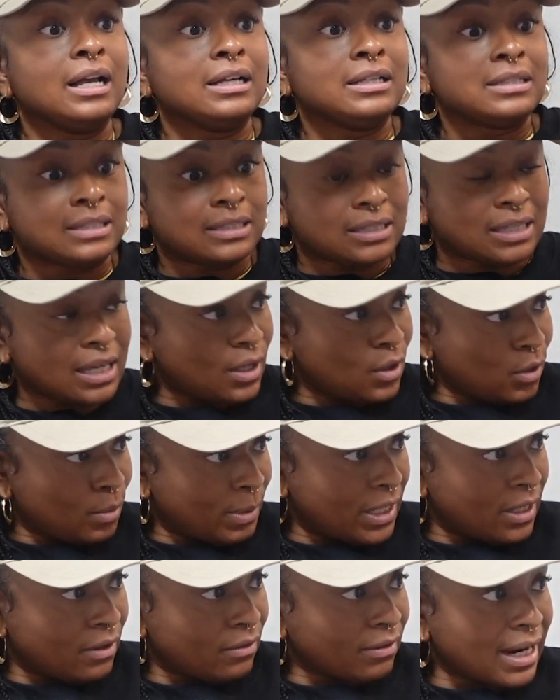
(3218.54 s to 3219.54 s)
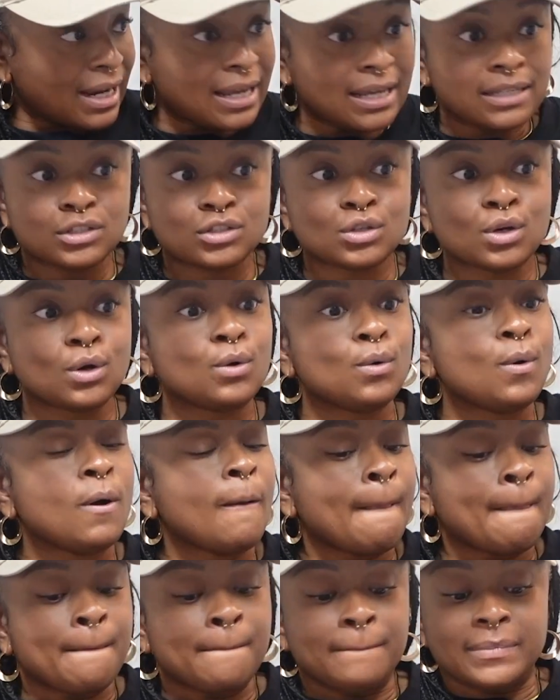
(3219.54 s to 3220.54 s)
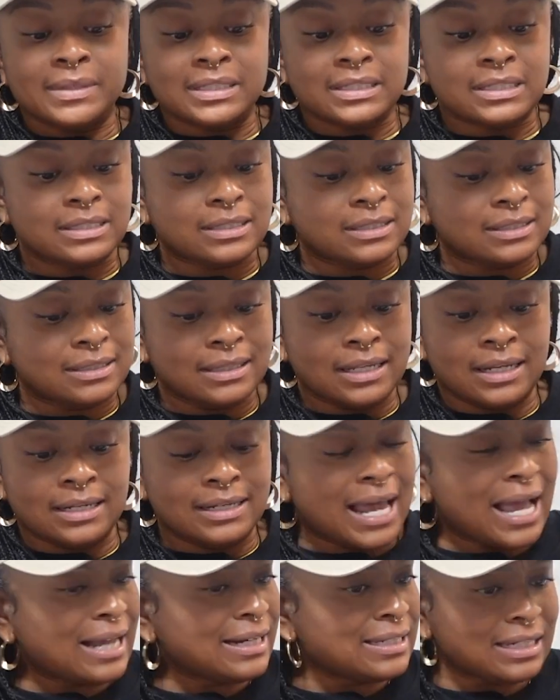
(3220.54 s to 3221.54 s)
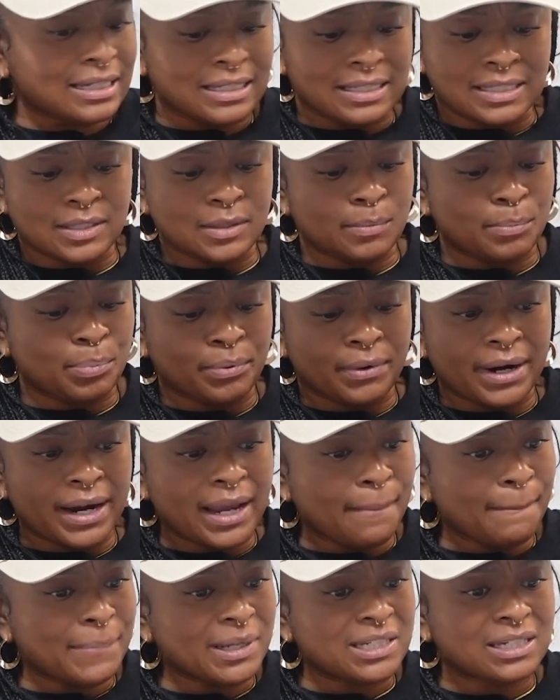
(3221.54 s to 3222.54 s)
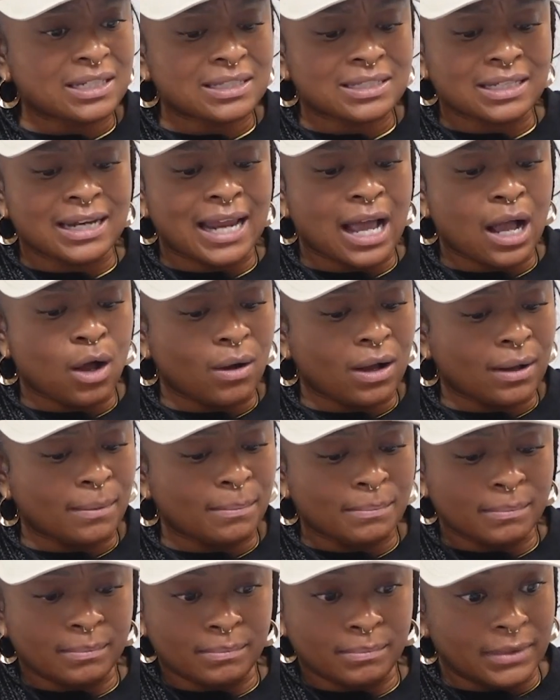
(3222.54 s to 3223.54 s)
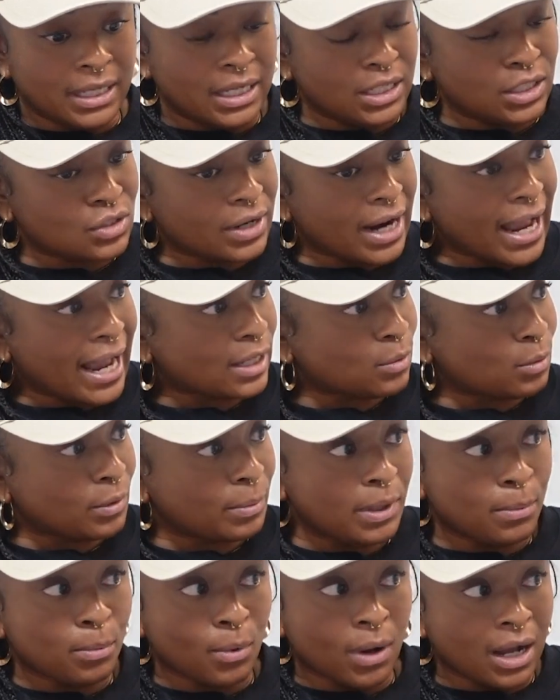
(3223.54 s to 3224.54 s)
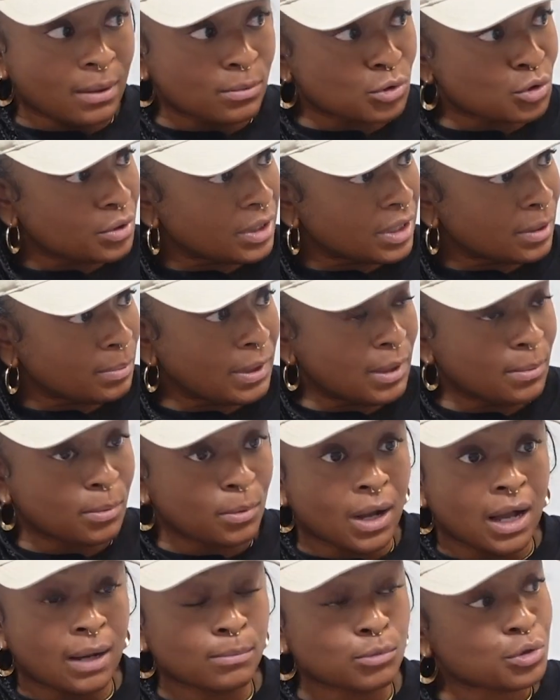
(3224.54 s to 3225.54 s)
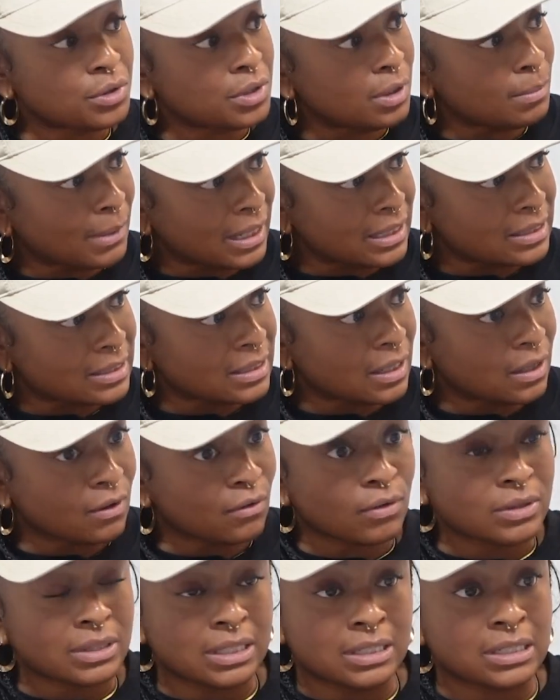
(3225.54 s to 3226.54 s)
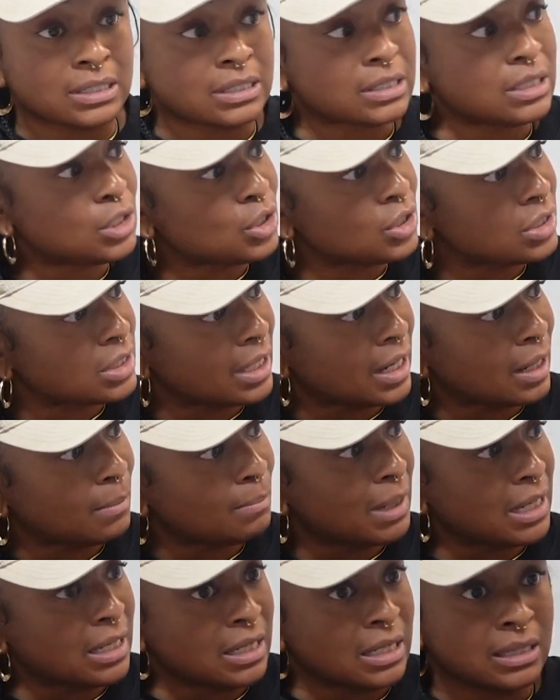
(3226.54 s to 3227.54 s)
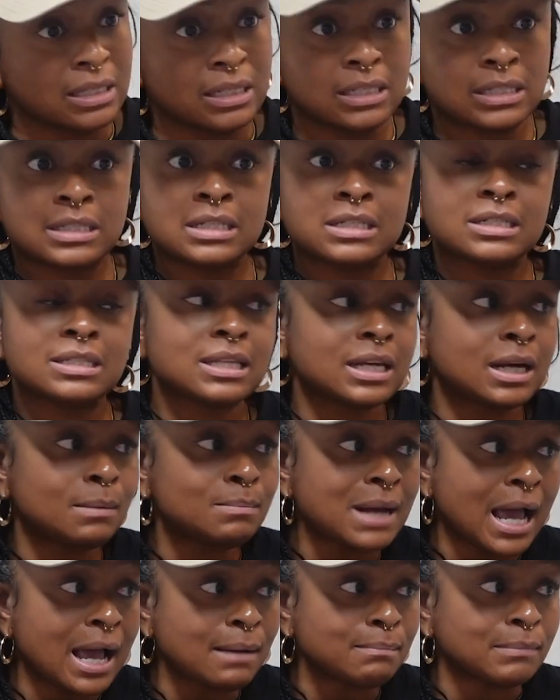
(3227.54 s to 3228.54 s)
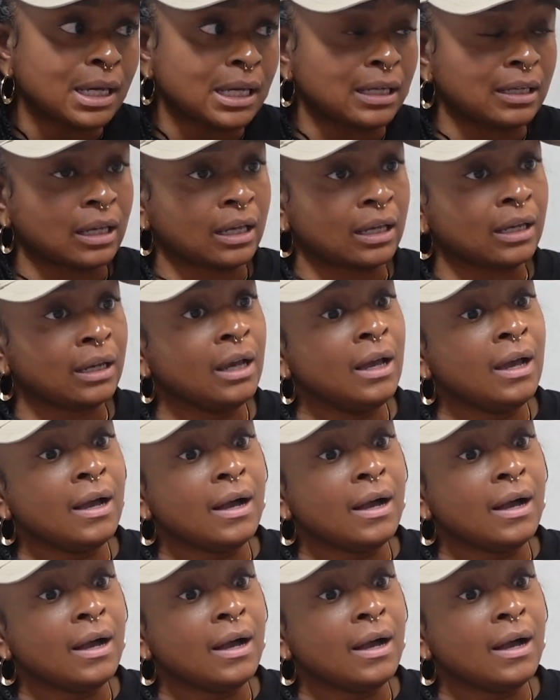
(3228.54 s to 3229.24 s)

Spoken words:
Staying obedient, right? So not just praying, but just in how I'm interacting with people, how I'm treating people, how I'm treating myself, the decisions that I'm making, the decisions that I'm not making,